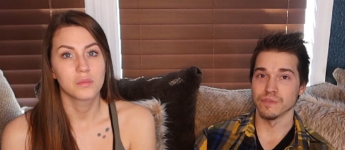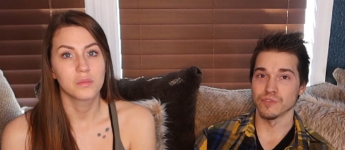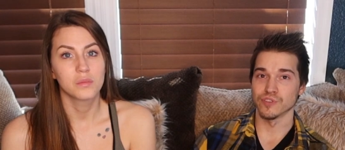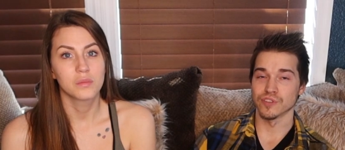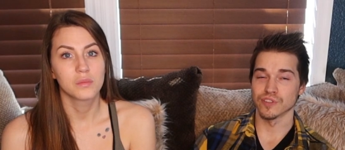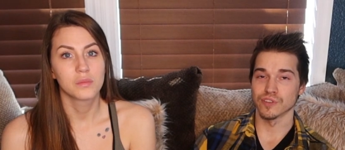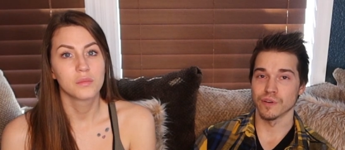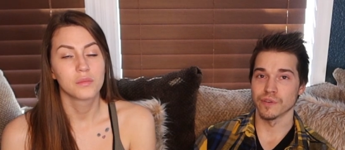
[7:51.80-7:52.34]
Speaker 1: he was
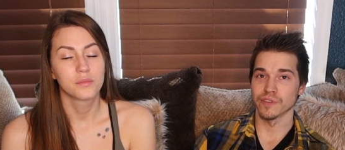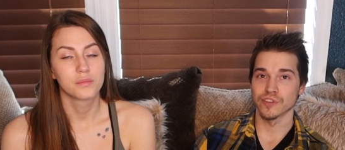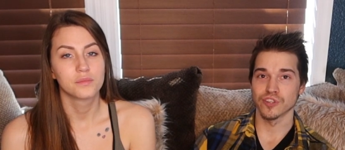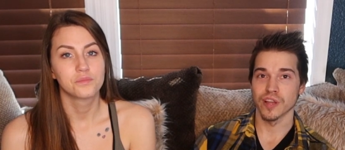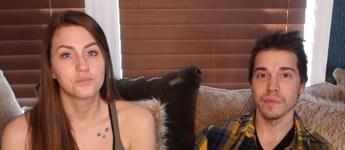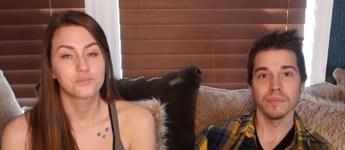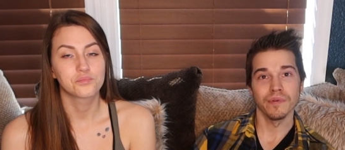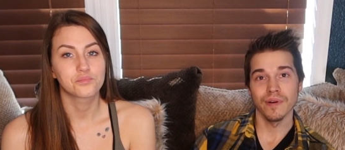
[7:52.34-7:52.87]
just going to the
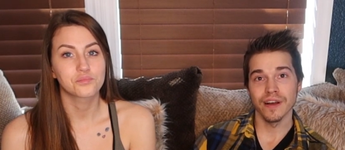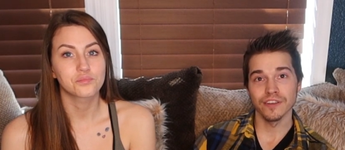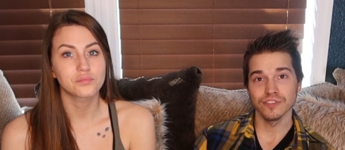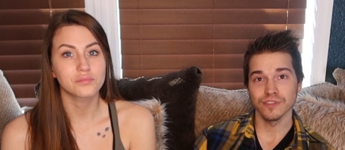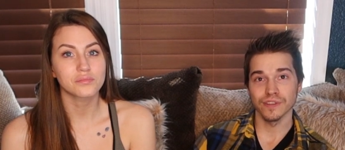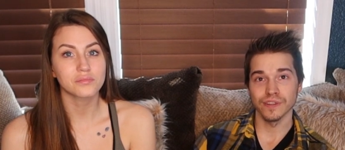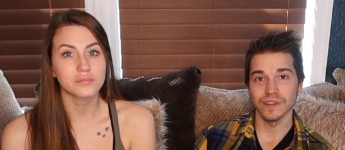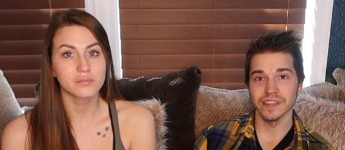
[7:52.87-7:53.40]
shampoo aisle,
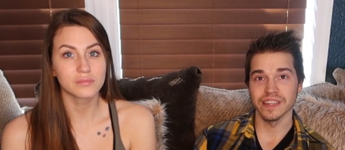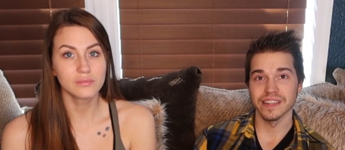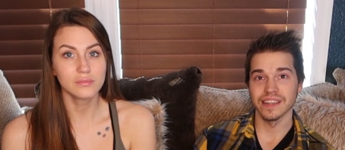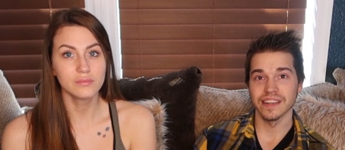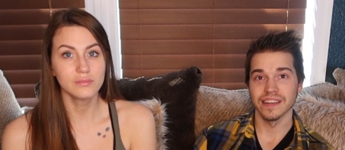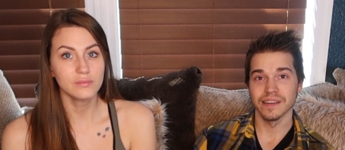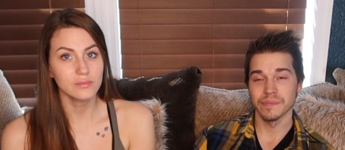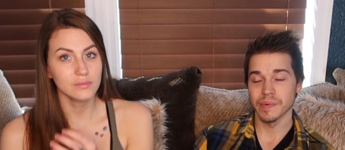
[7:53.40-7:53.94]
so clearly he
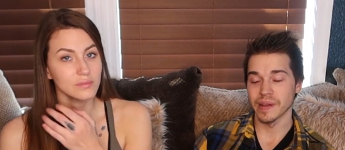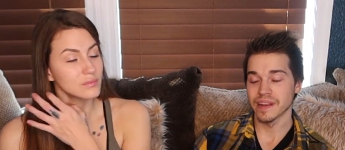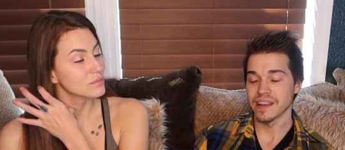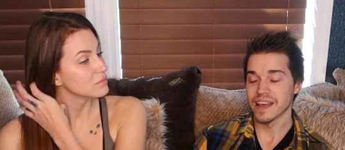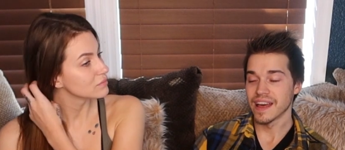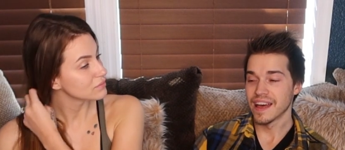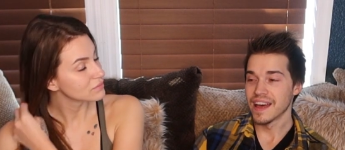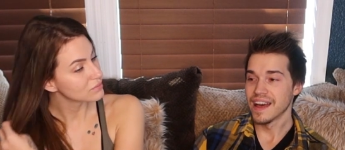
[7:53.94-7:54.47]
didn't. But
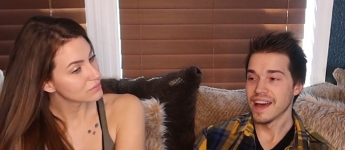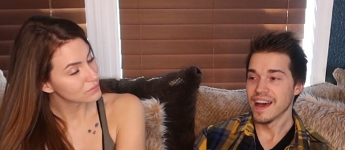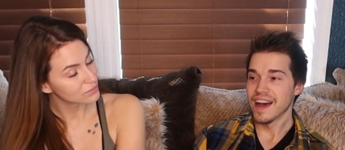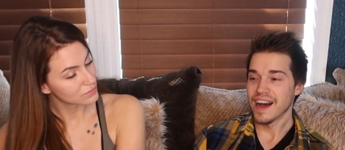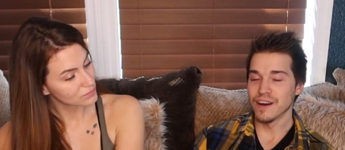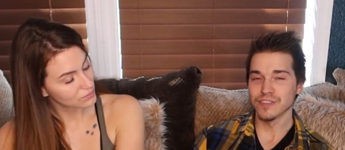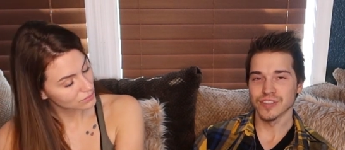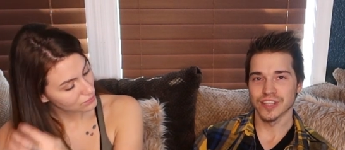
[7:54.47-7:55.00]

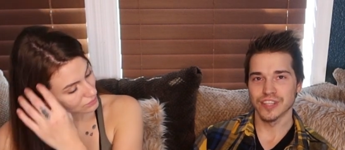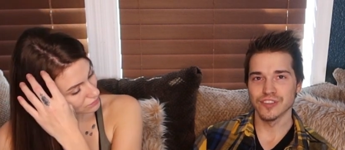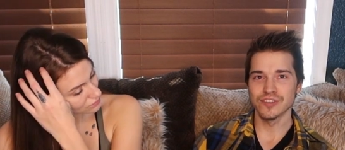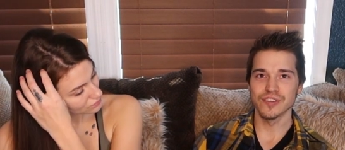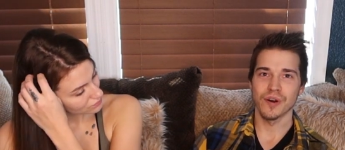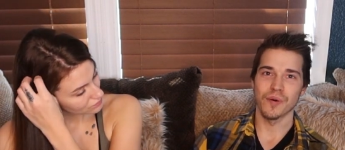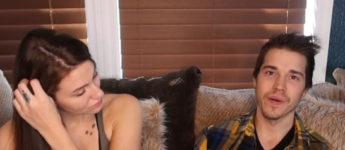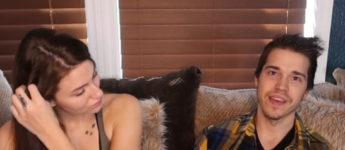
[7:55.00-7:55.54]
I was like, there's
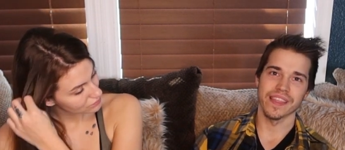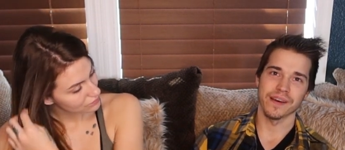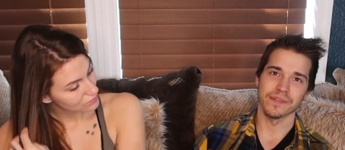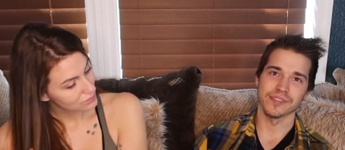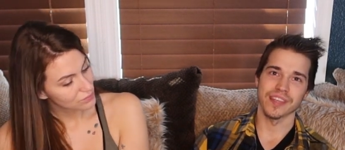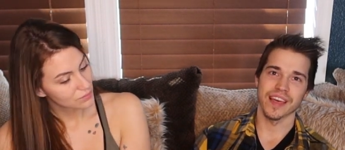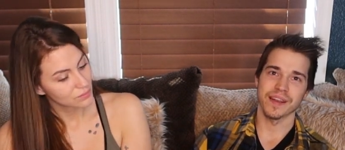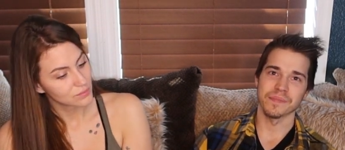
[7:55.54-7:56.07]
no way that
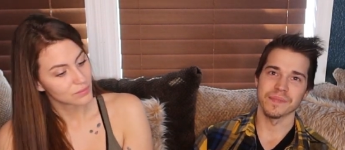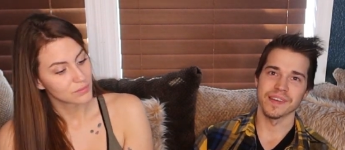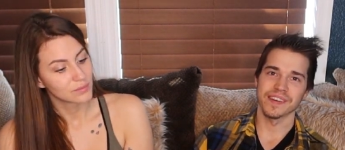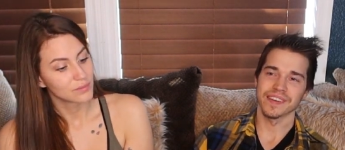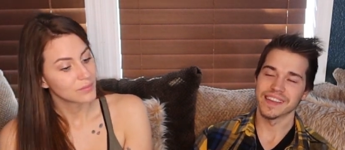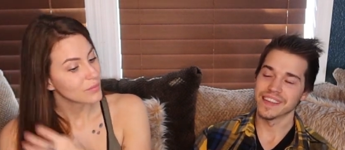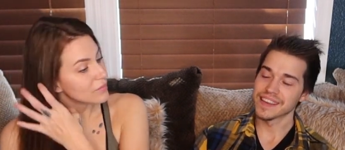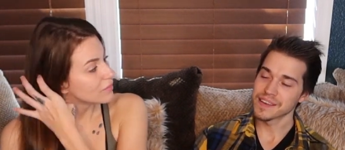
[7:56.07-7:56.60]
was Adam
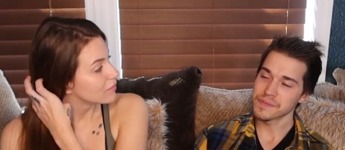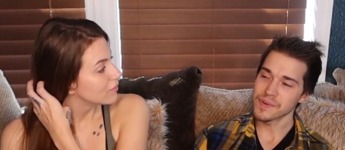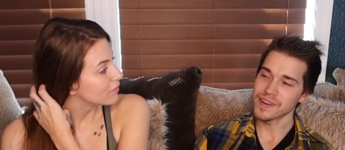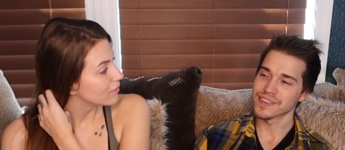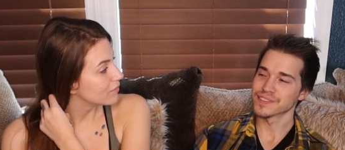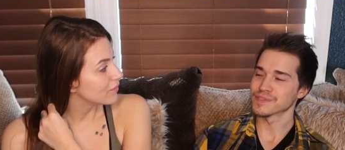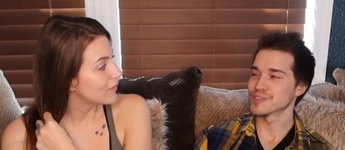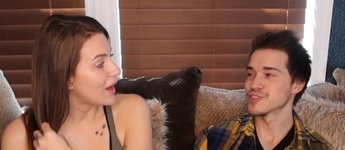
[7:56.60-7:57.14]
Young. And it
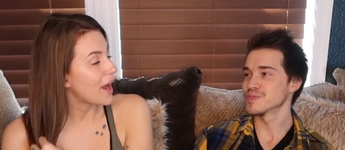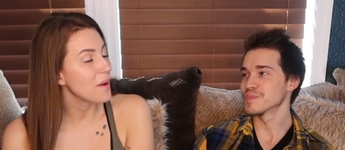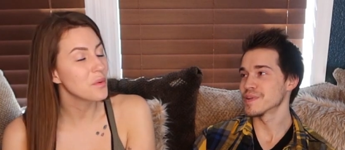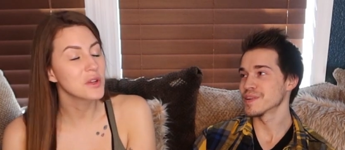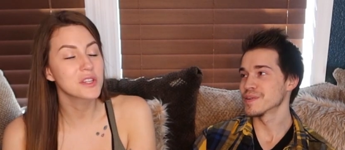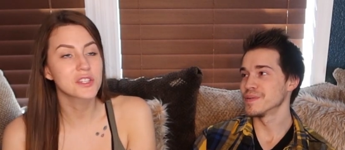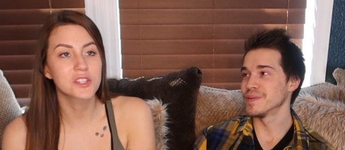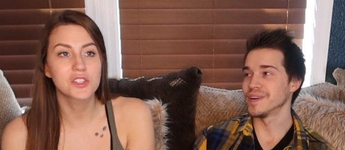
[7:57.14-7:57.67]
was, which I
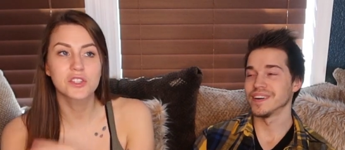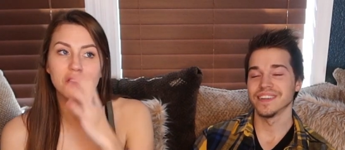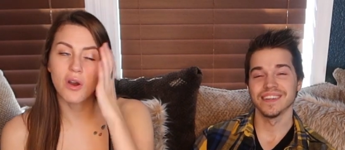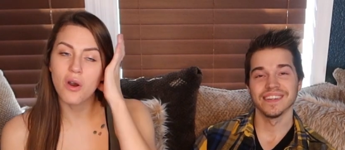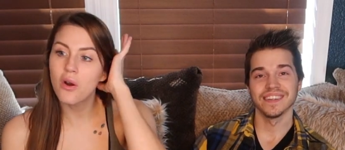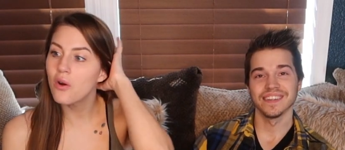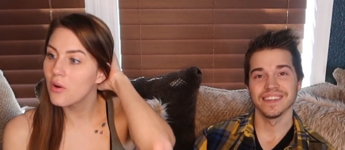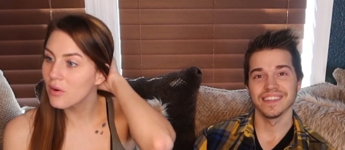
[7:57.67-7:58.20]
was cool.
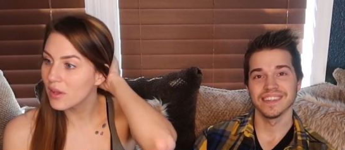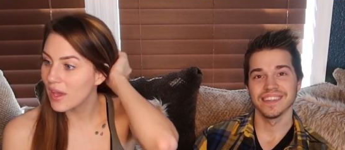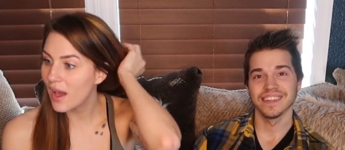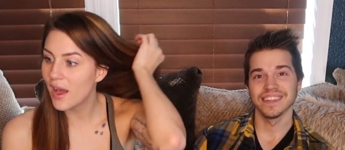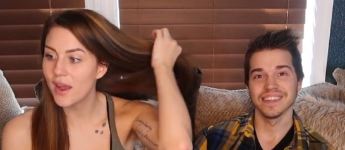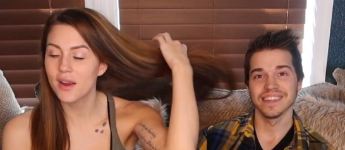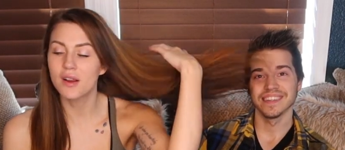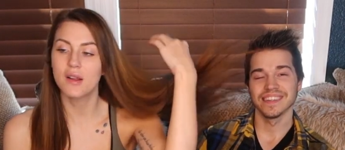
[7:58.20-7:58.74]
Speaker 2: so,
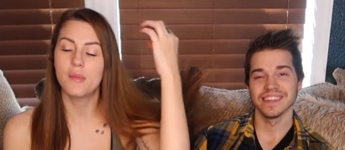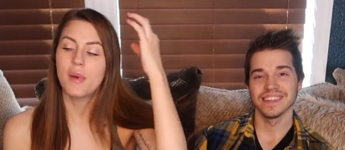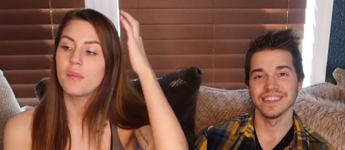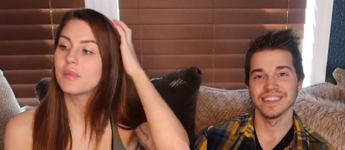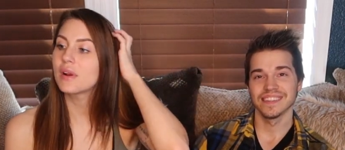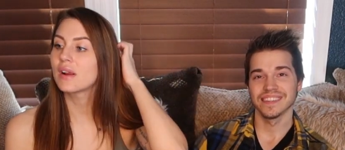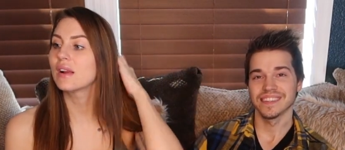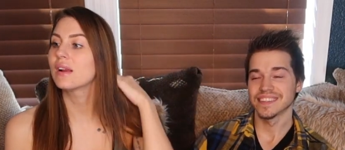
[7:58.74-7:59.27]
yeah, I
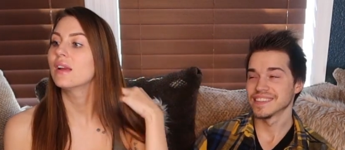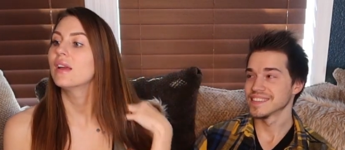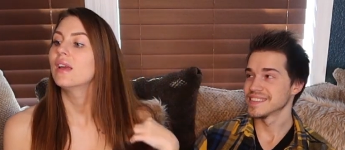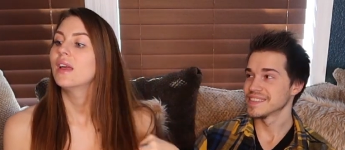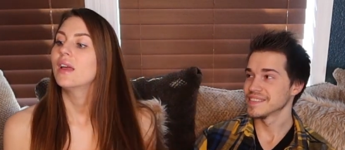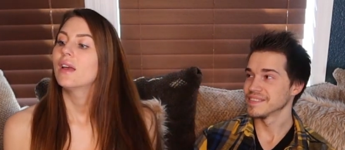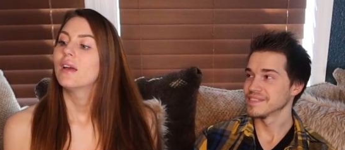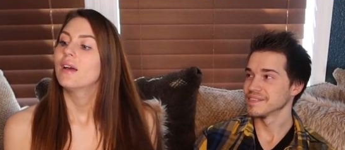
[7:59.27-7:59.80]
remember,
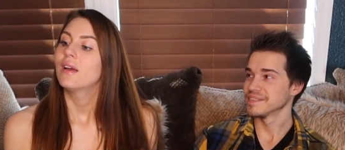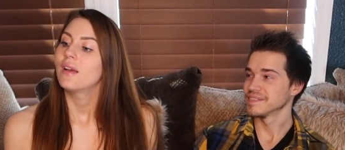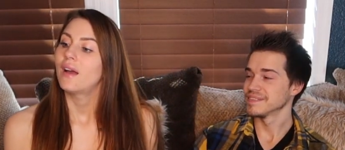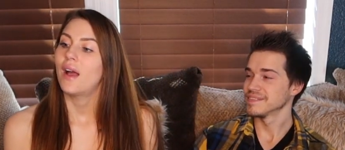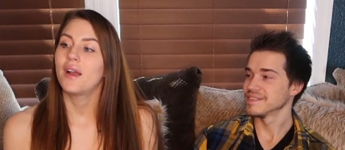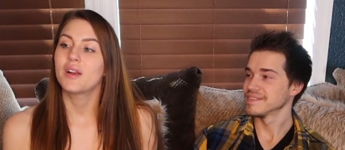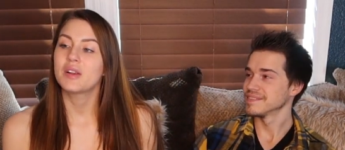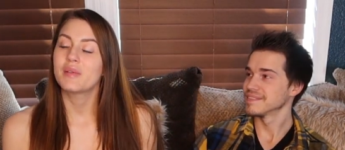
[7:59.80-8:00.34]

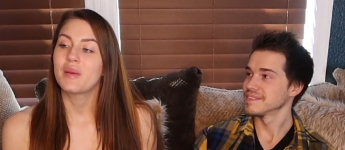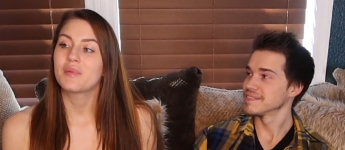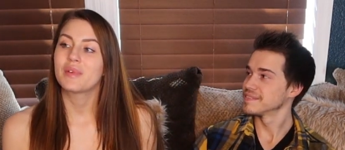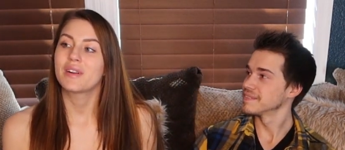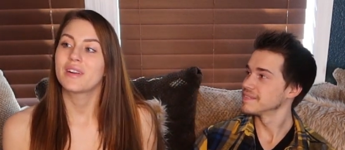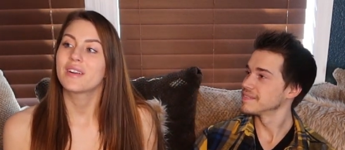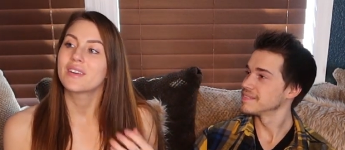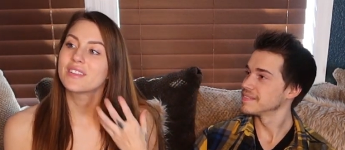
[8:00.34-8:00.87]
I
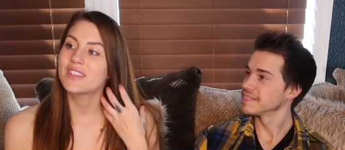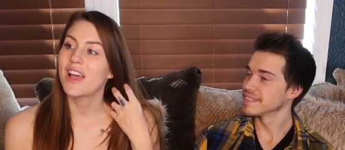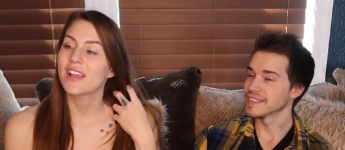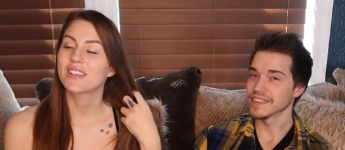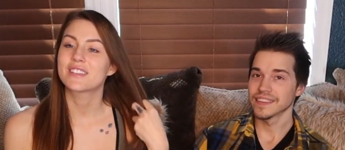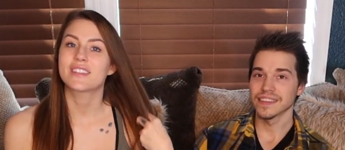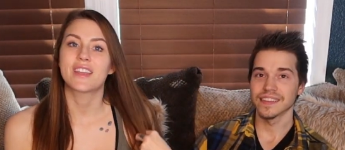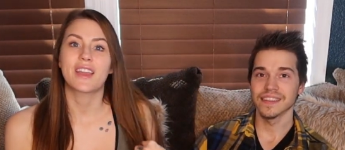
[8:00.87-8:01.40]
remember
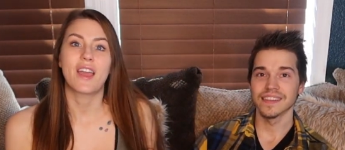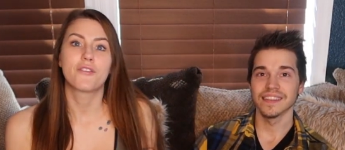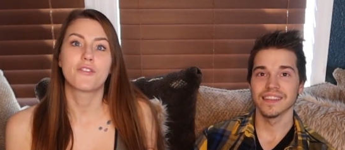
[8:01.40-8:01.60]
texting